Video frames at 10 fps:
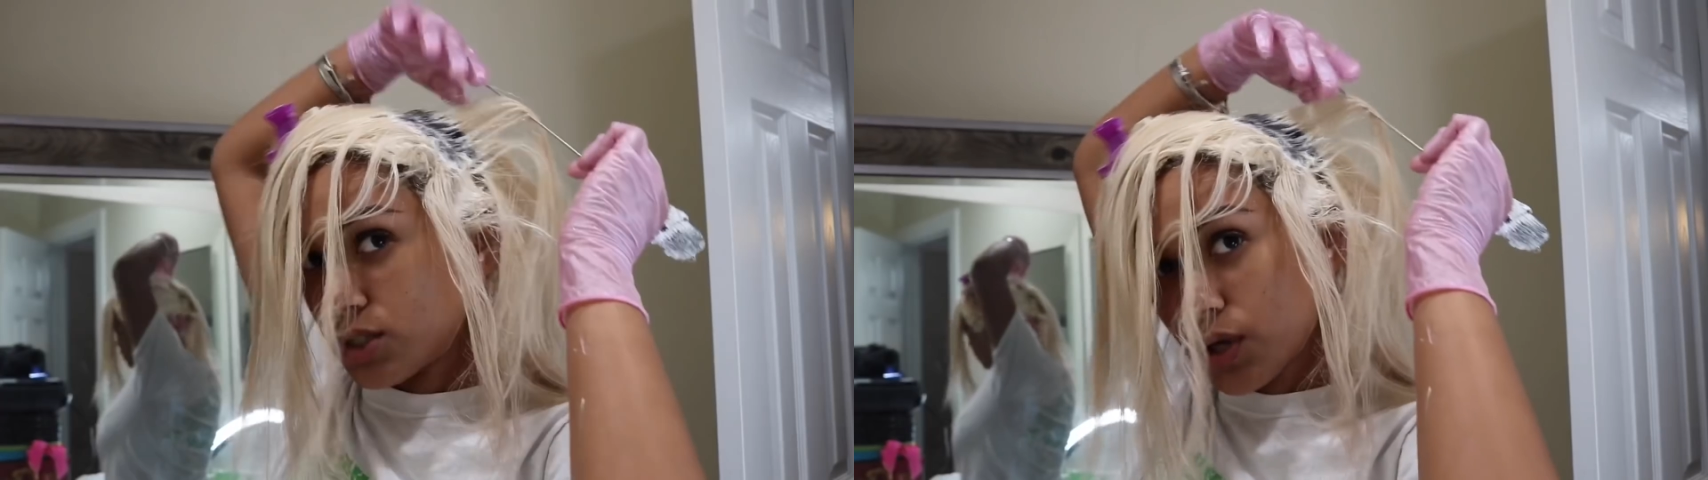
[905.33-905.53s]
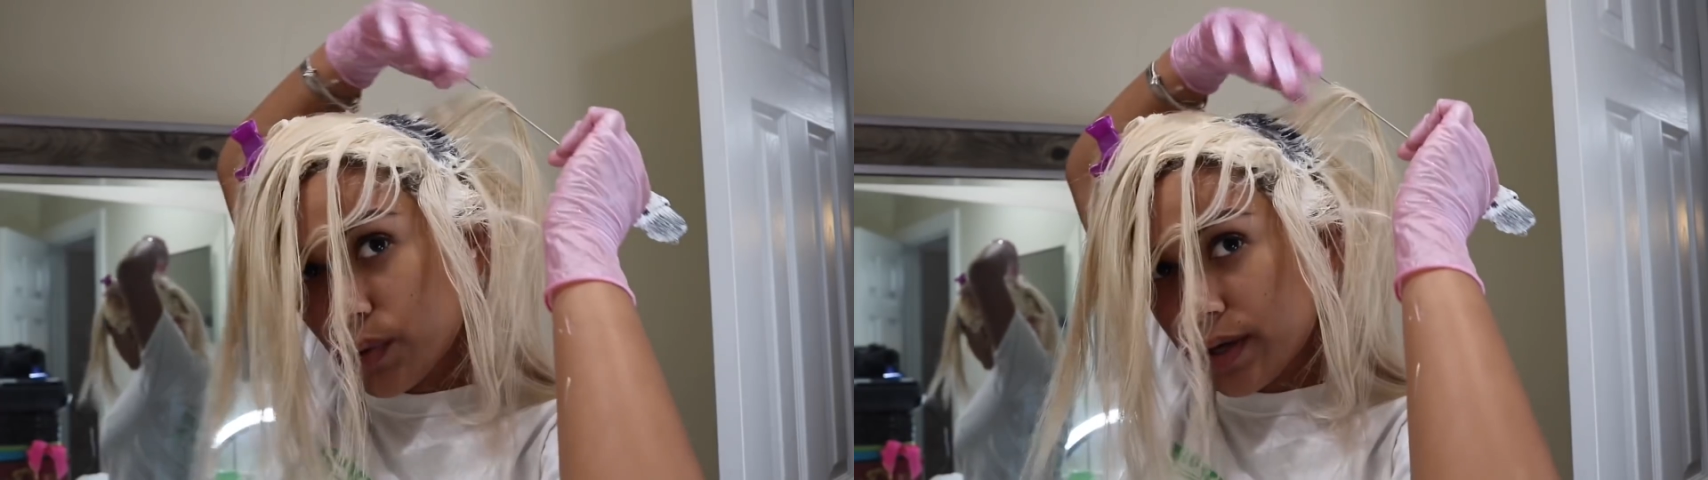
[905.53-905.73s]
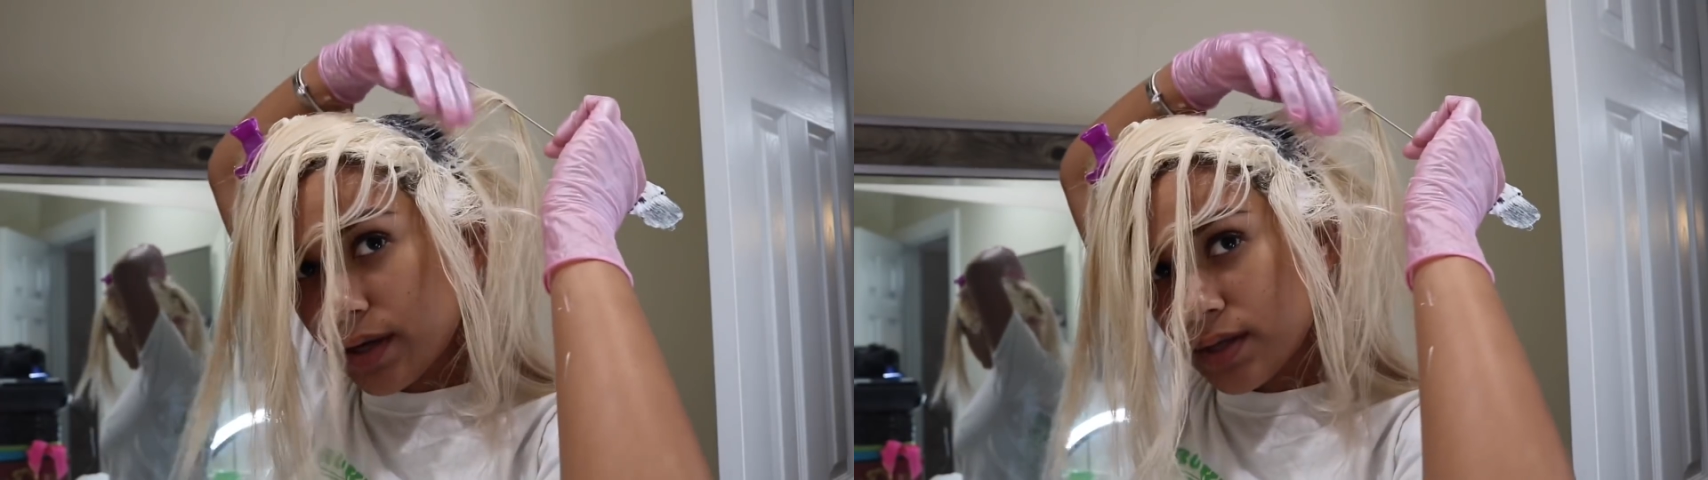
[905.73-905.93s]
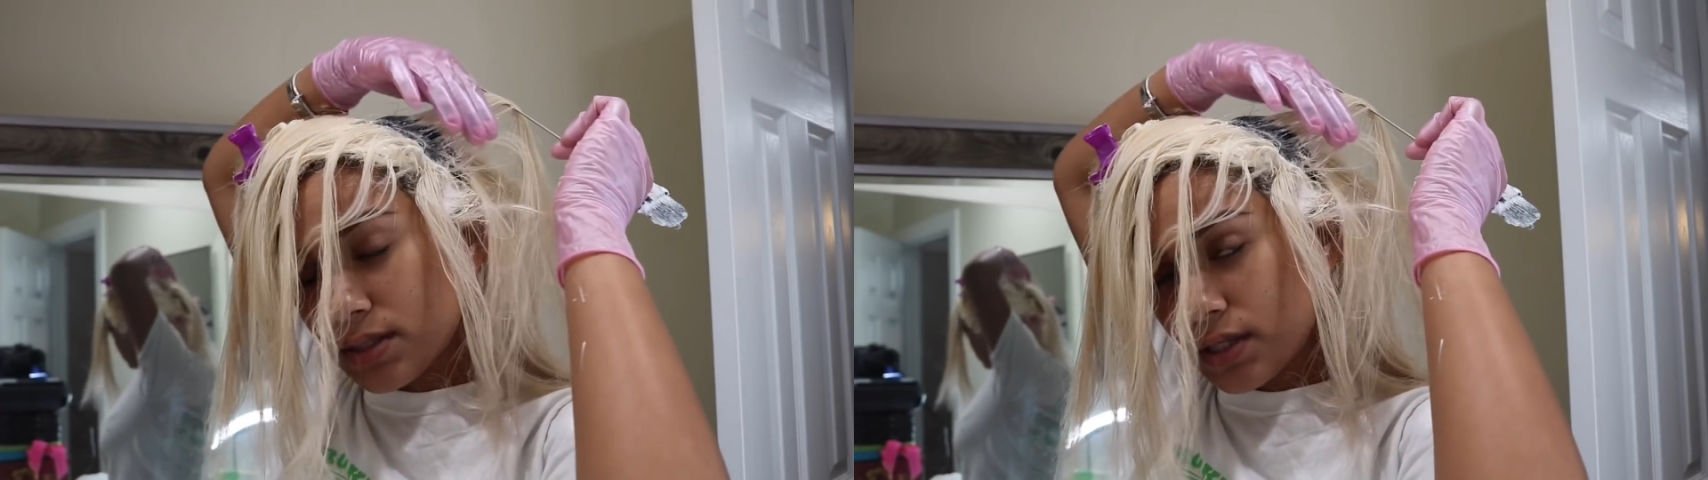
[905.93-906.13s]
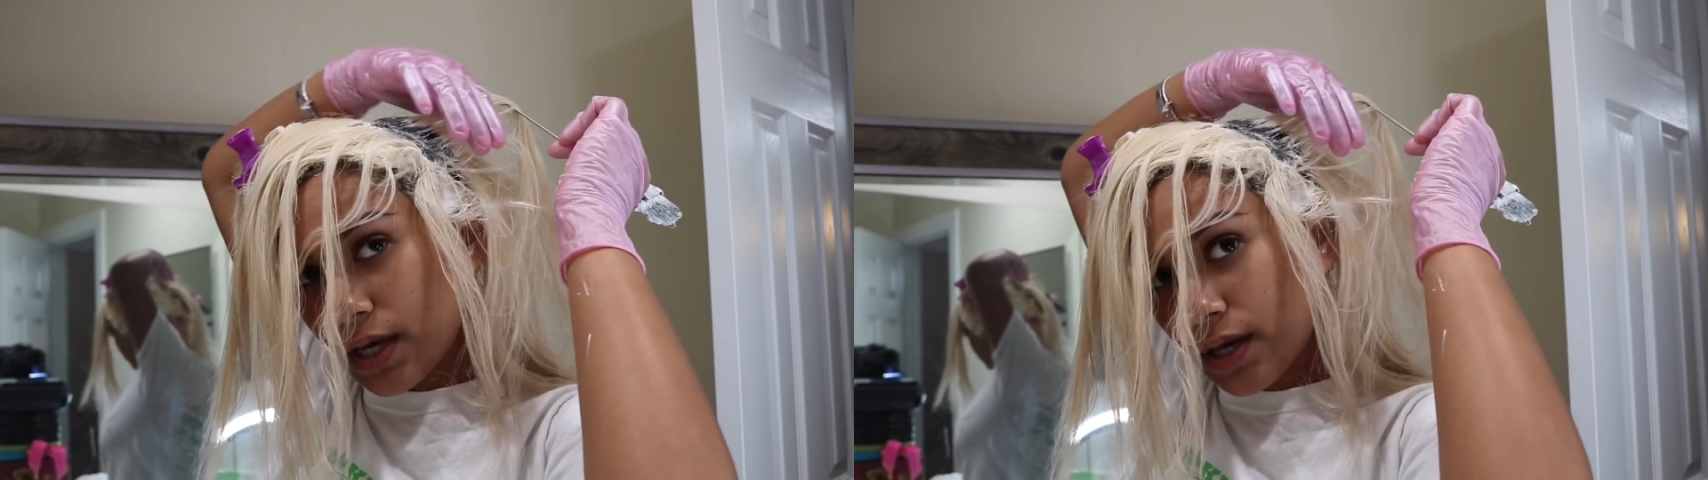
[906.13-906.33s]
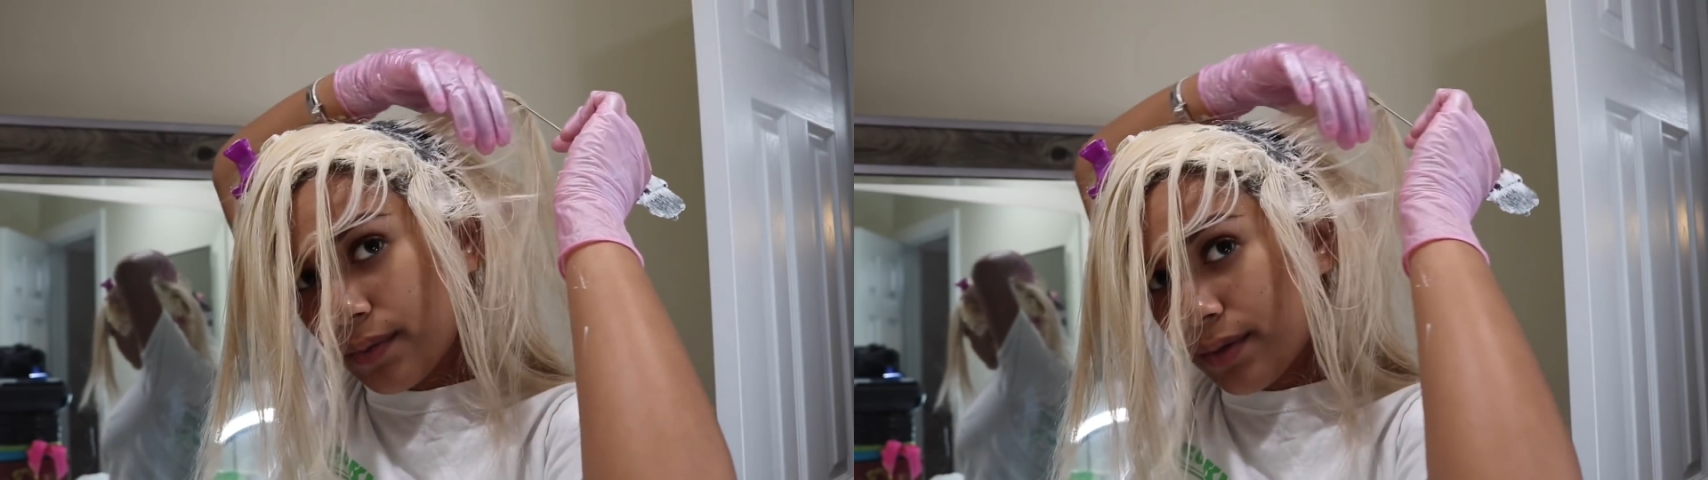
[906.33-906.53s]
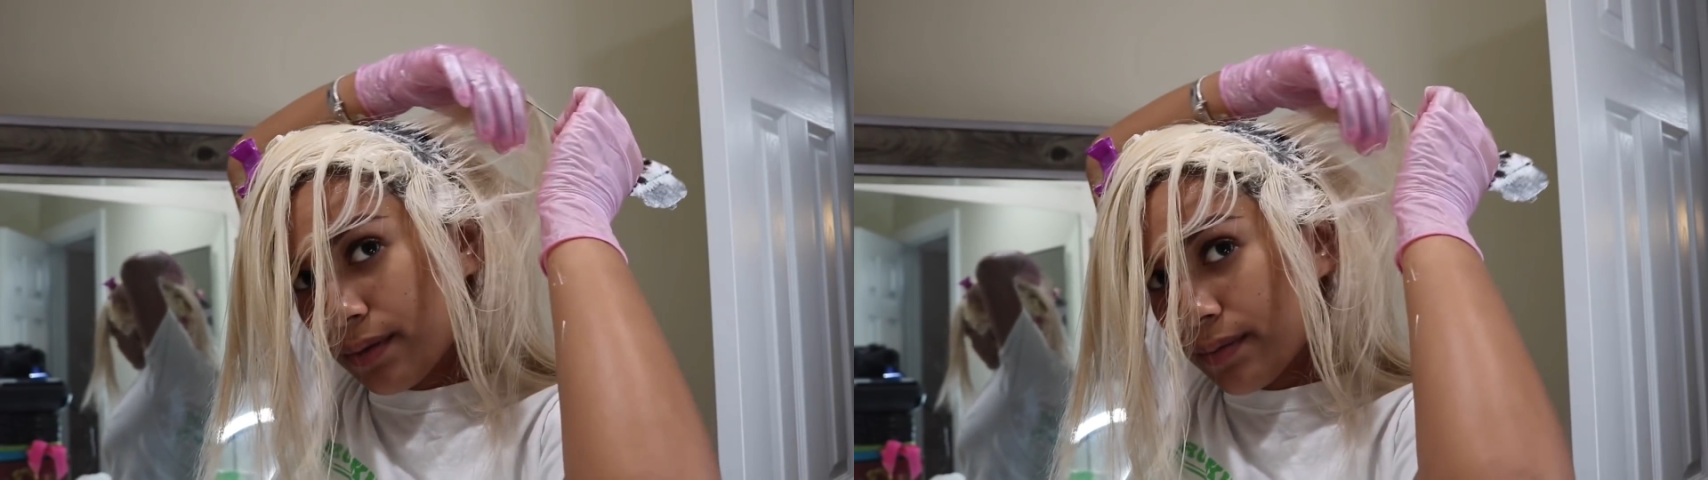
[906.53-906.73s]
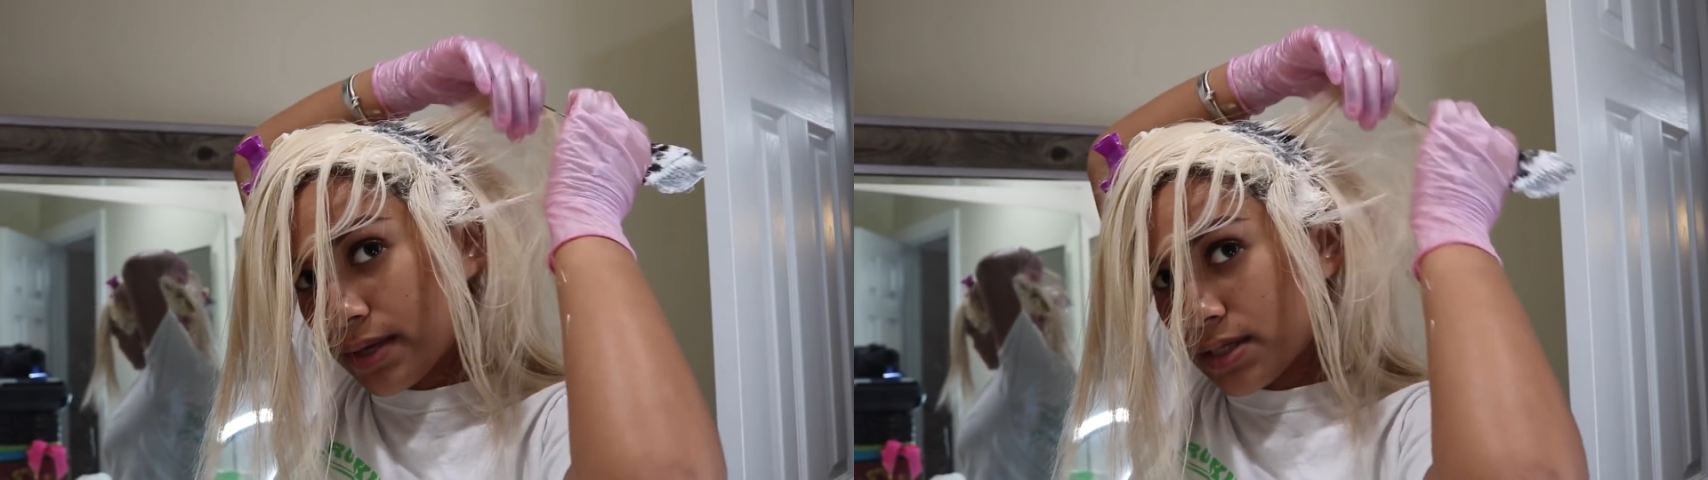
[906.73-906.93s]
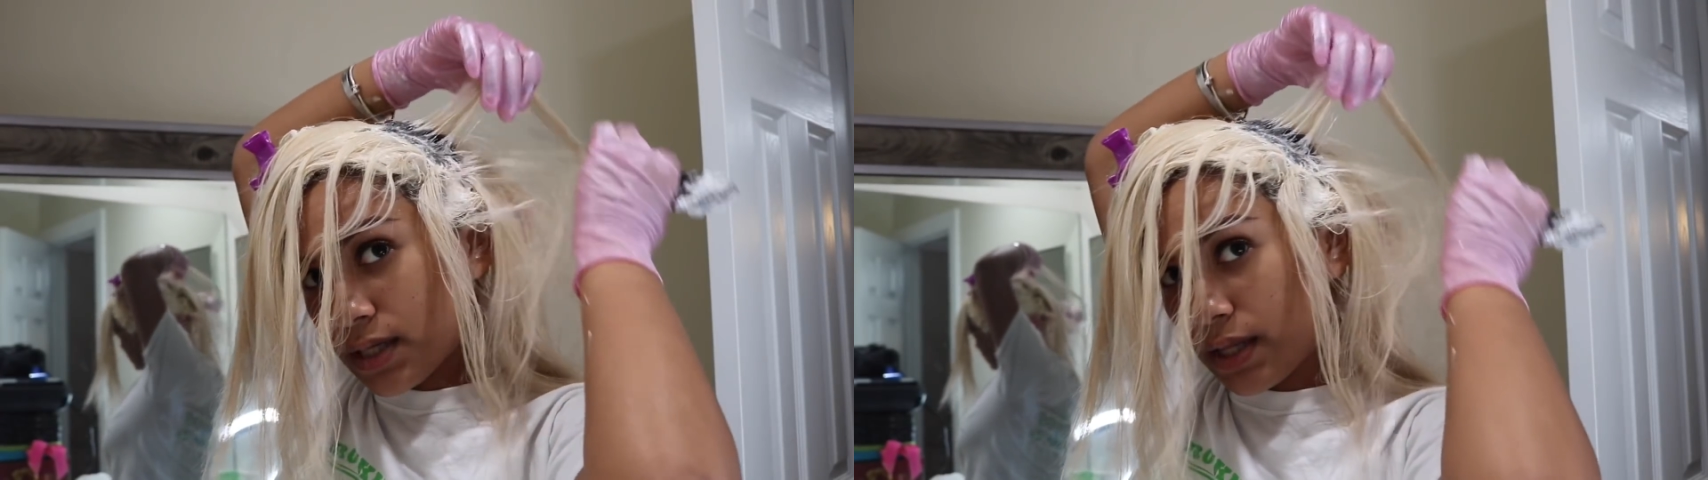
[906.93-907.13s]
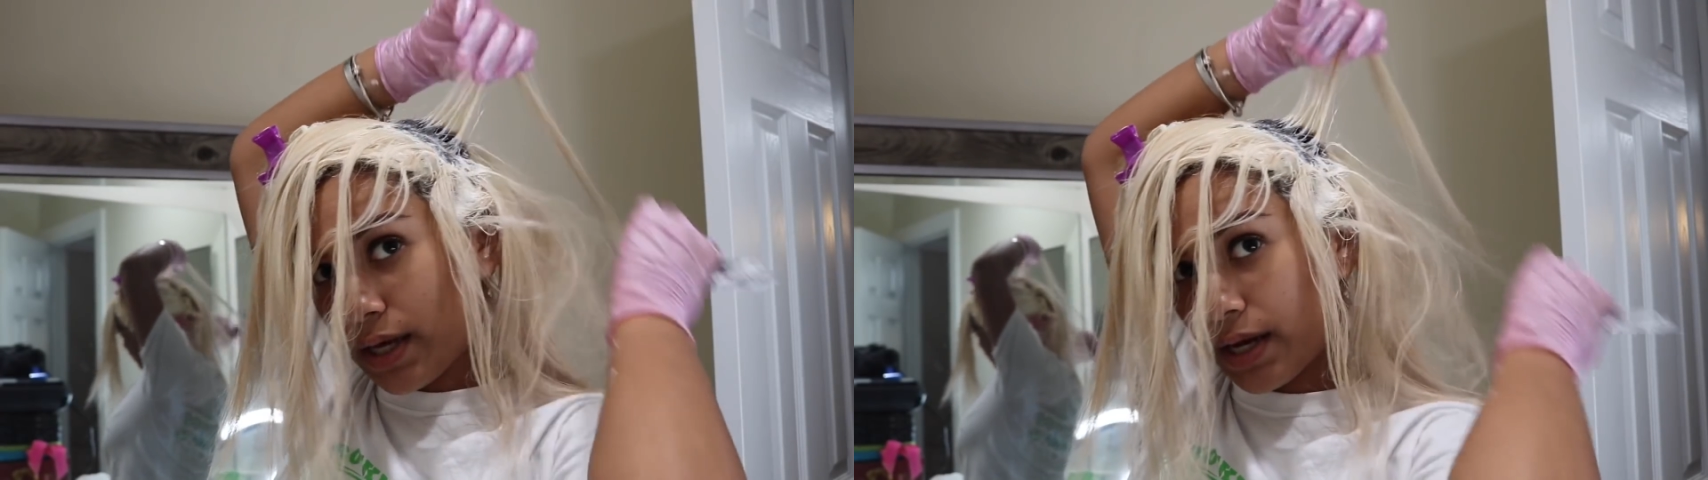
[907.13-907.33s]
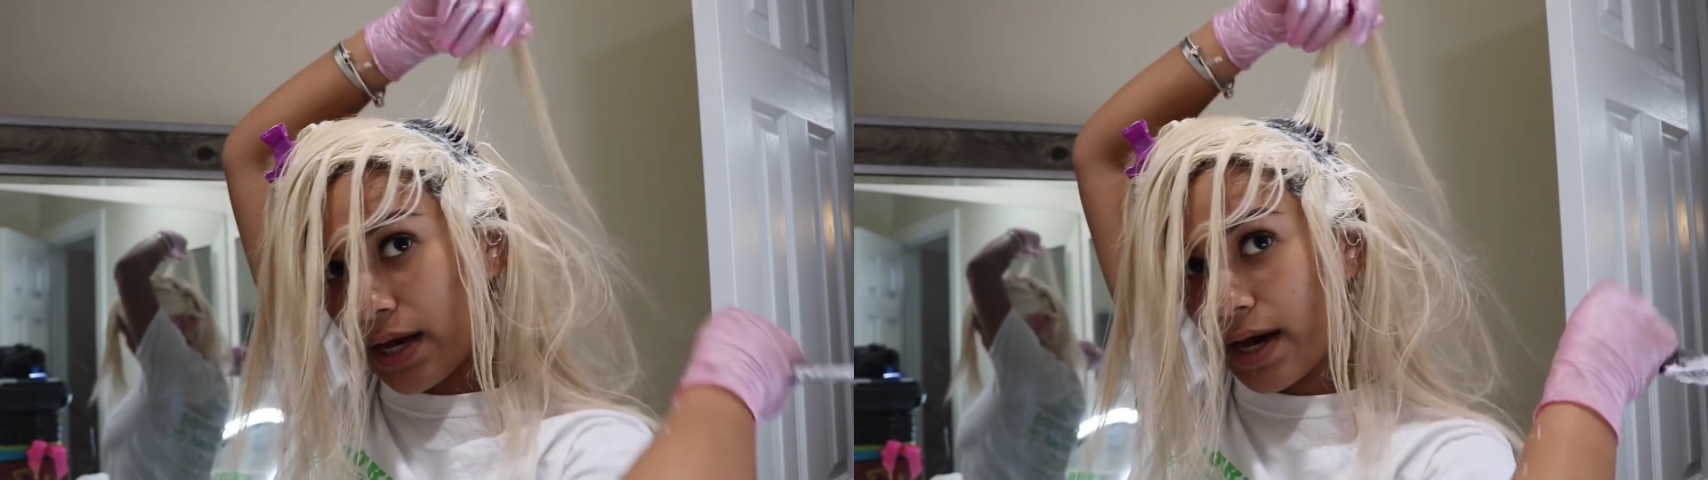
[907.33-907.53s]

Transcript: So it has taken me basically an